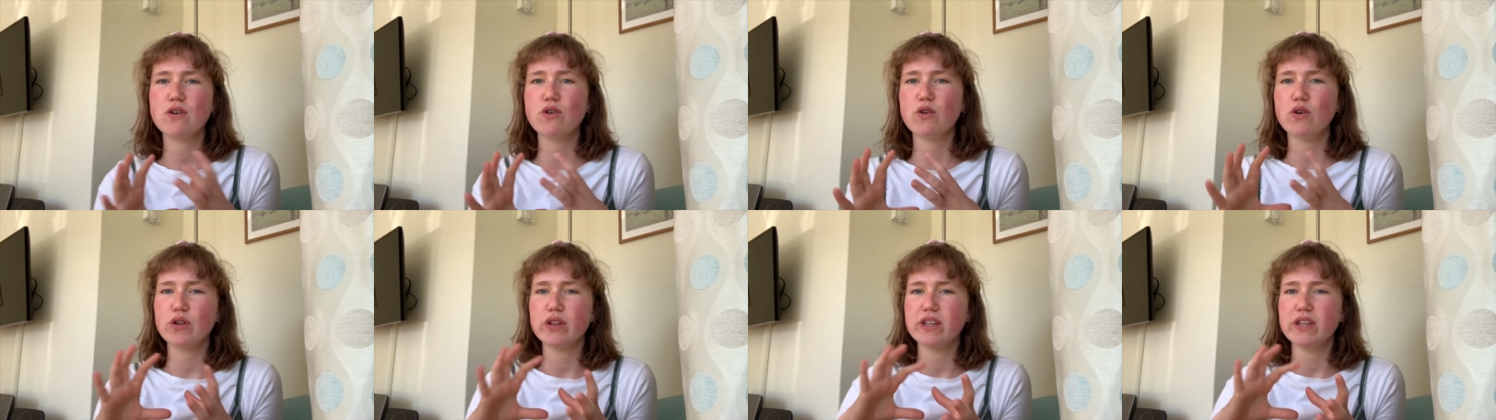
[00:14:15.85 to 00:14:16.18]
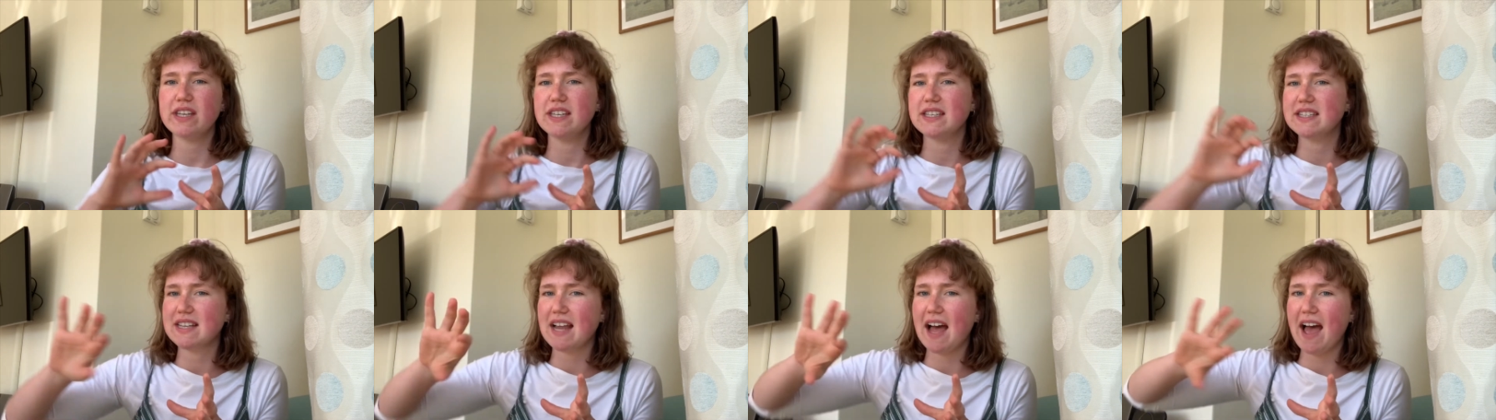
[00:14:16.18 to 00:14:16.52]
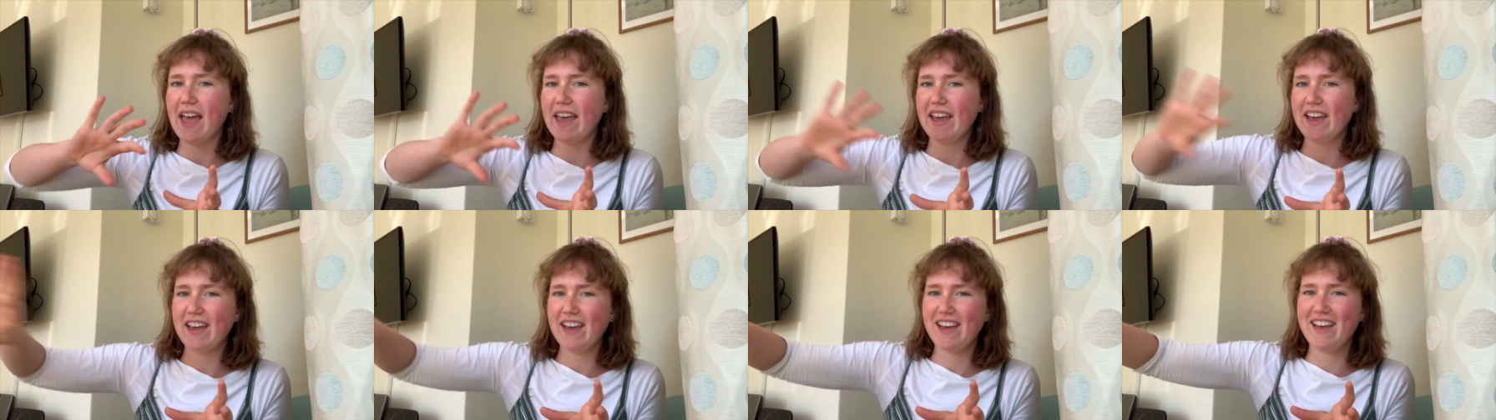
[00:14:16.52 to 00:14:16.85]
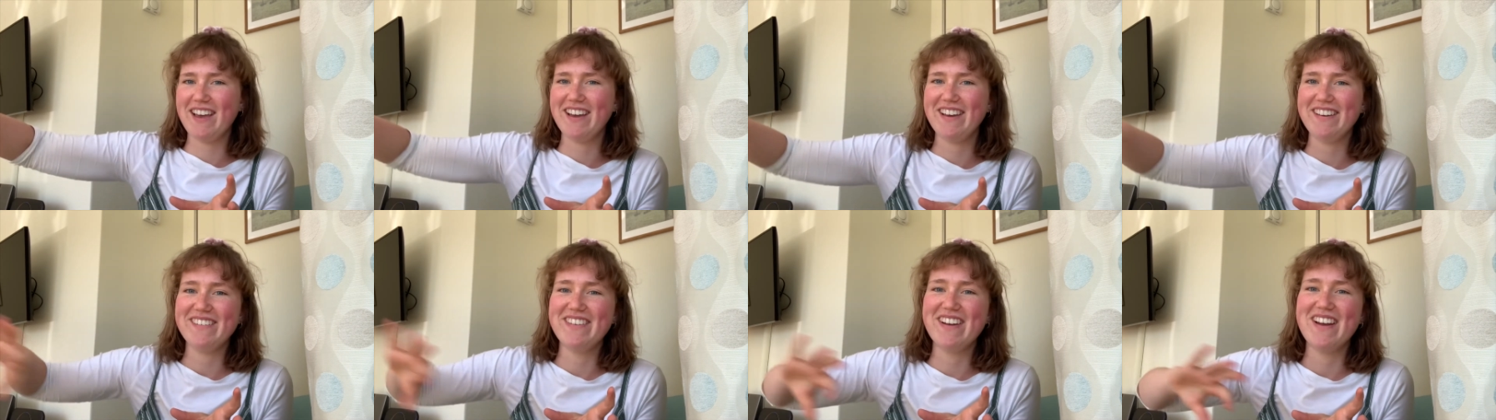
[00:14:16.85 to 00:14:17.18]
all these like
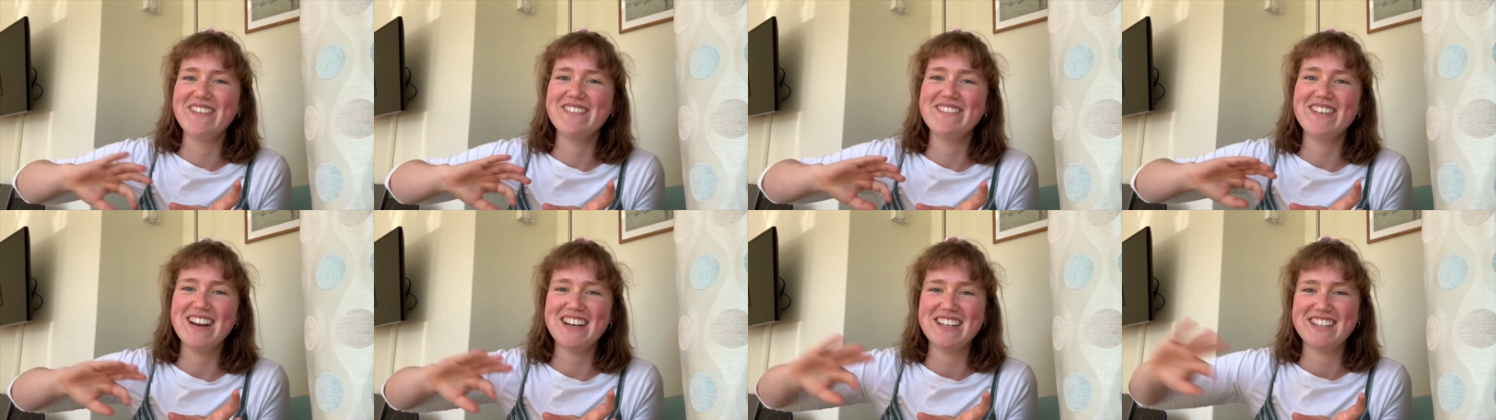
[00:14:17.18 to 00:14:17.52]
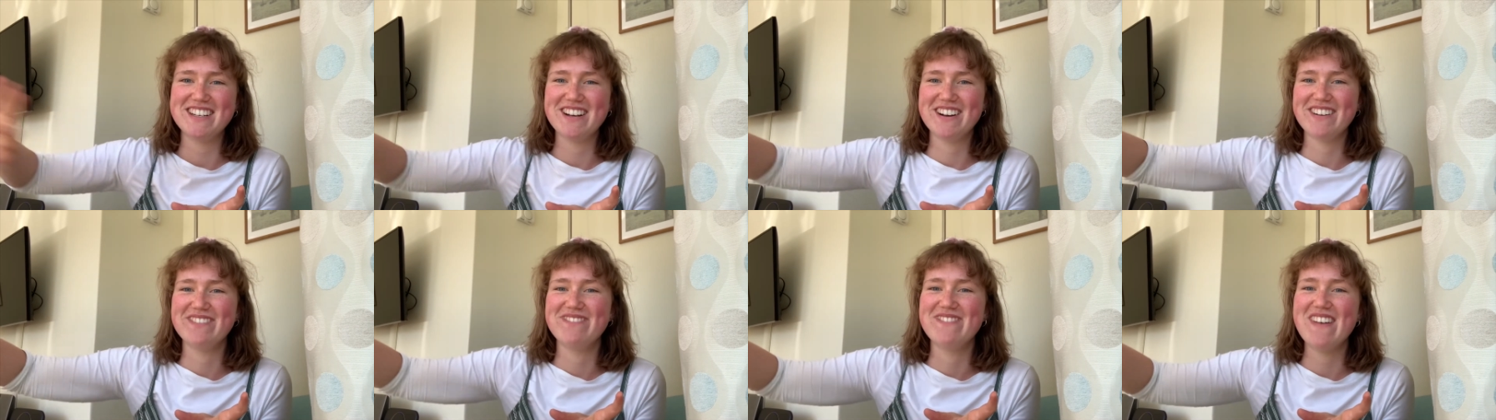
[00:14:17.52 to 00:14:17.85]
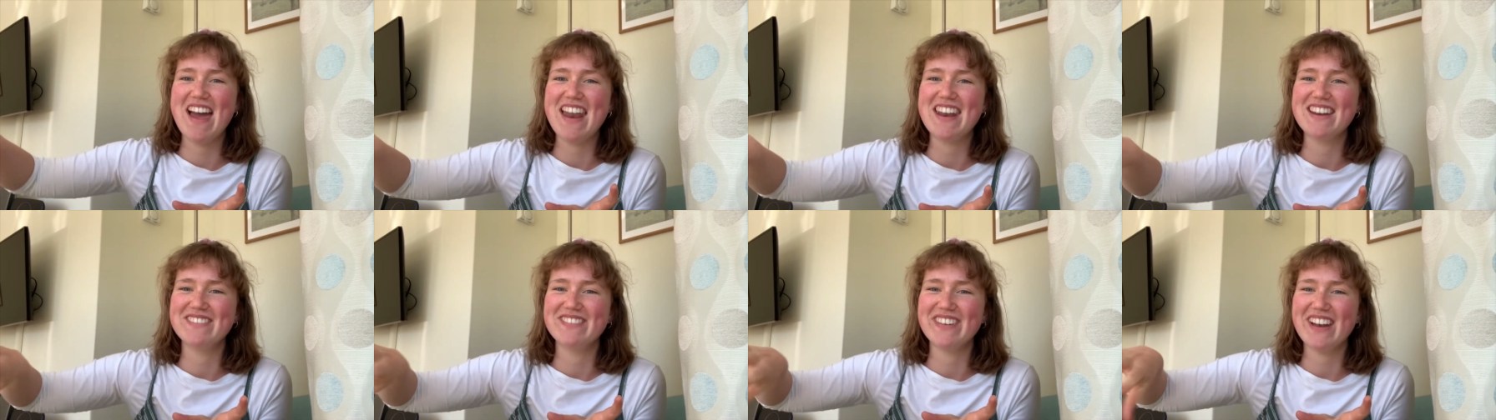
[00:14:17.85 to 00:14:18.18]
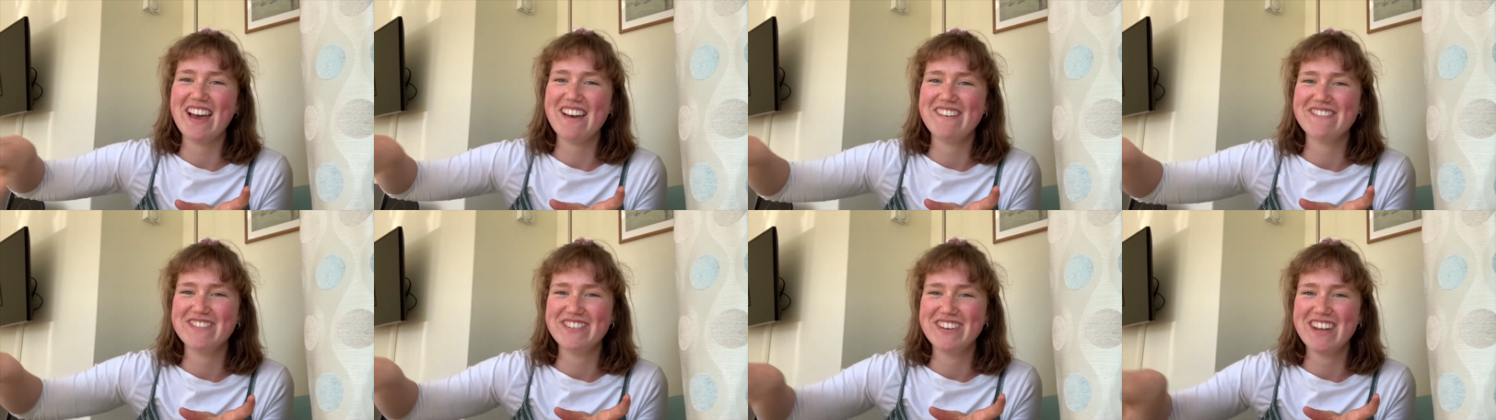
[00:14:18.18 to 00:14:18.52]
rich old men have
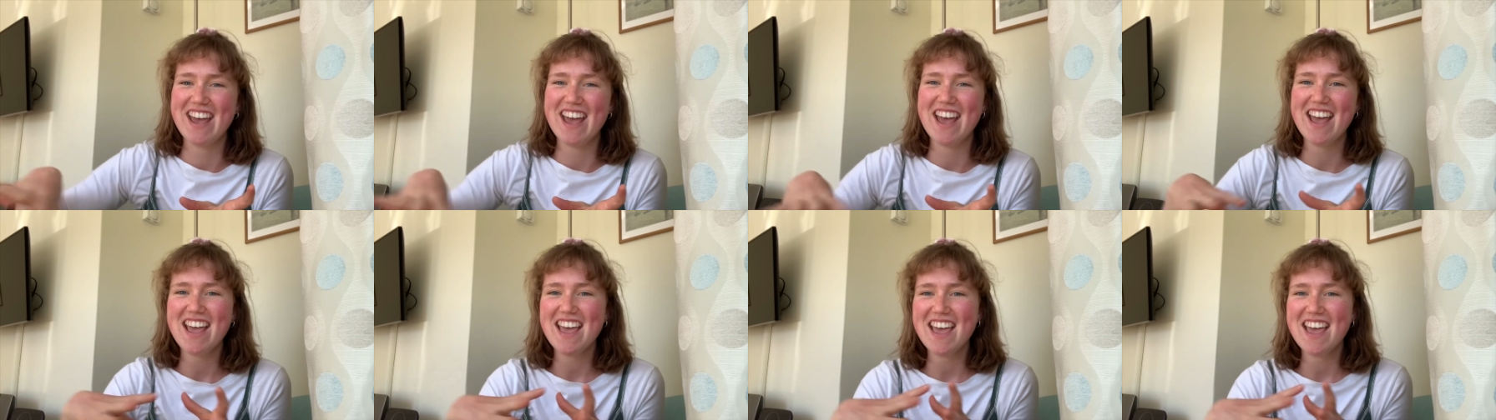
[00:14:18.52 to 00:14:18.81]
left it,